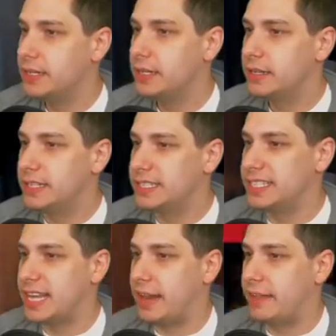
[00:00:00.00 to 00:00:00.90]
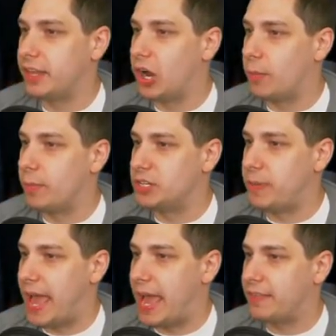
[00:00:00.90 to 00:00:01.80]
This is kind of the garbage
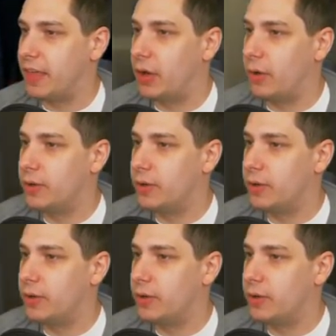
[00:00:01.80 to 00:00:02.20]
pack, though.